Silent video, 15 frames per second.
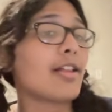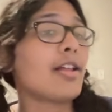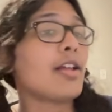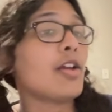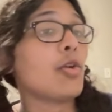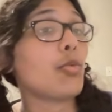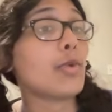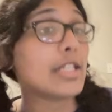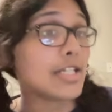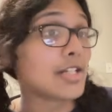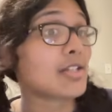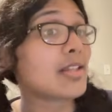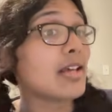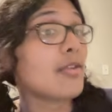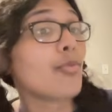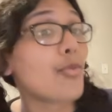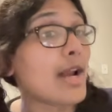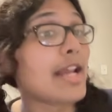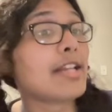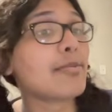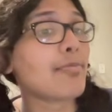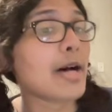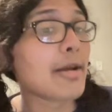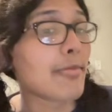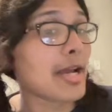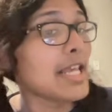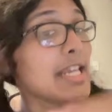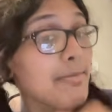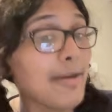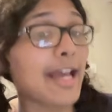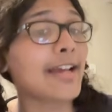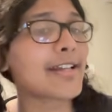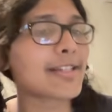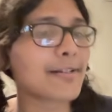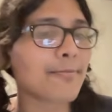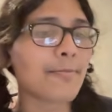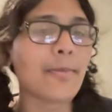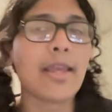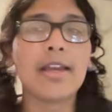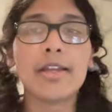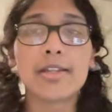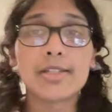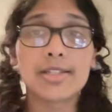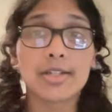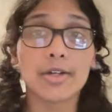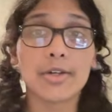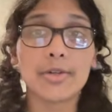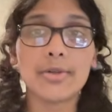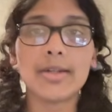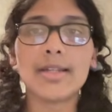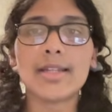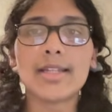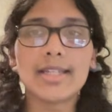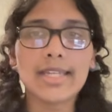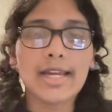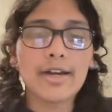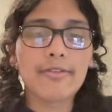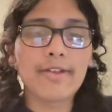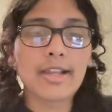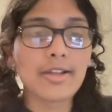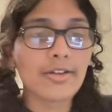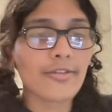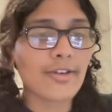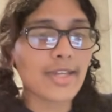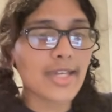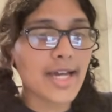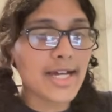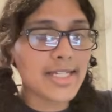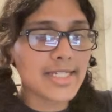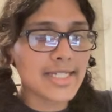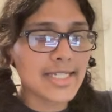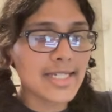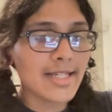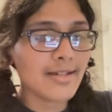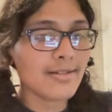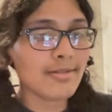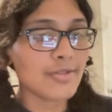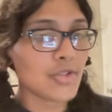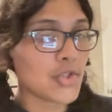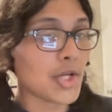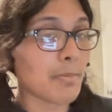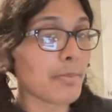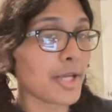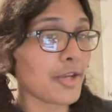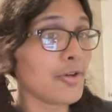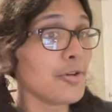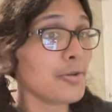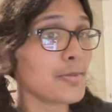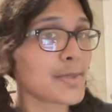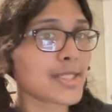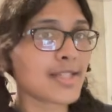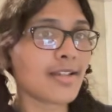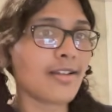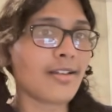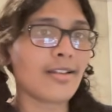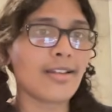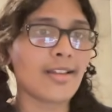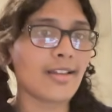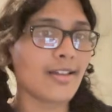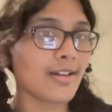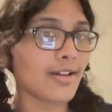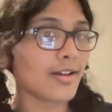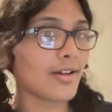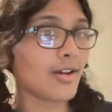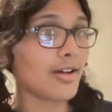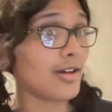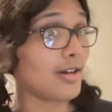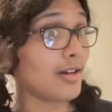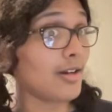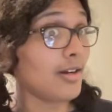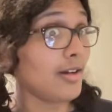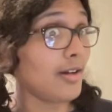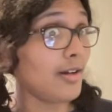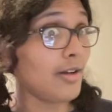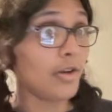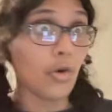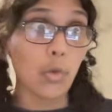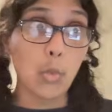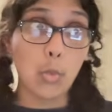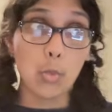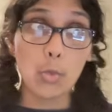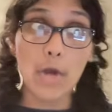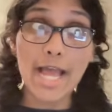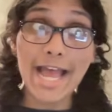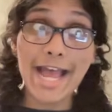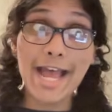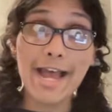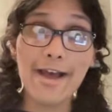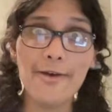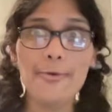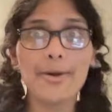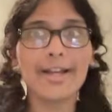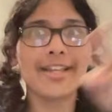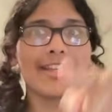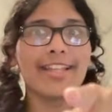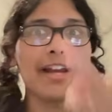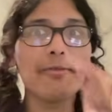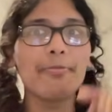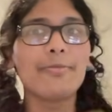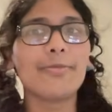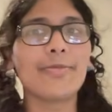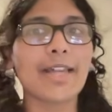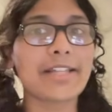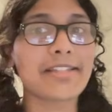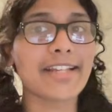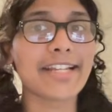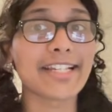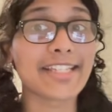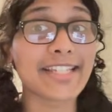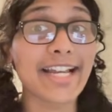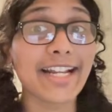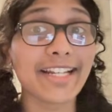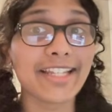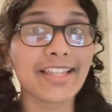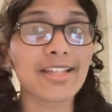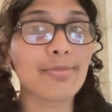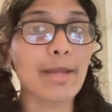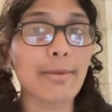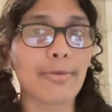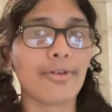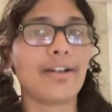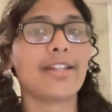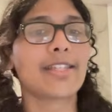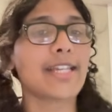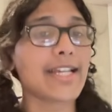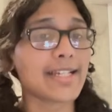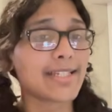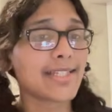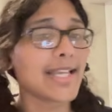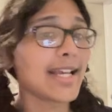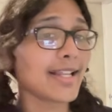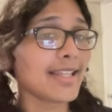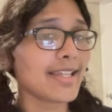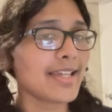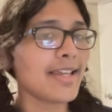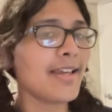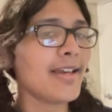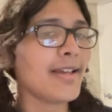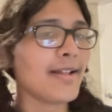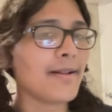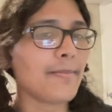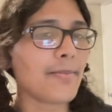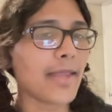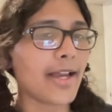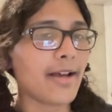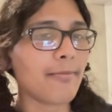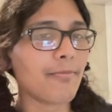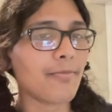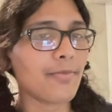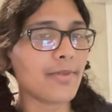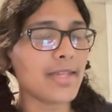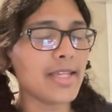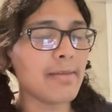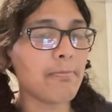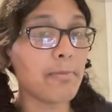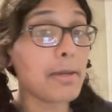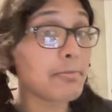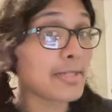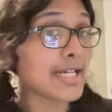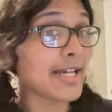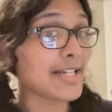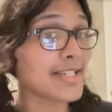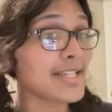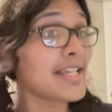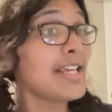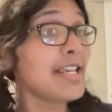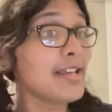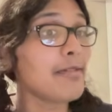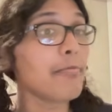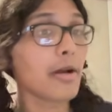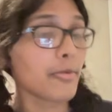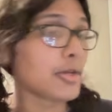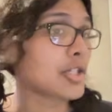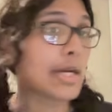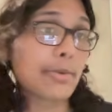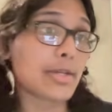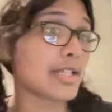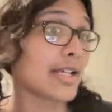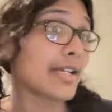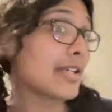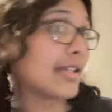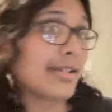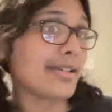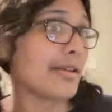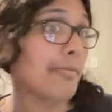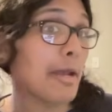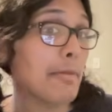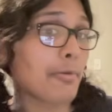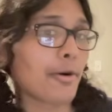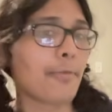which is then read by my Emacs. So now if I look for Nadi jumping hoops, wow, yep, that's exactly this paper, and it's exactly the bibtex key by which I would cite it in a paper.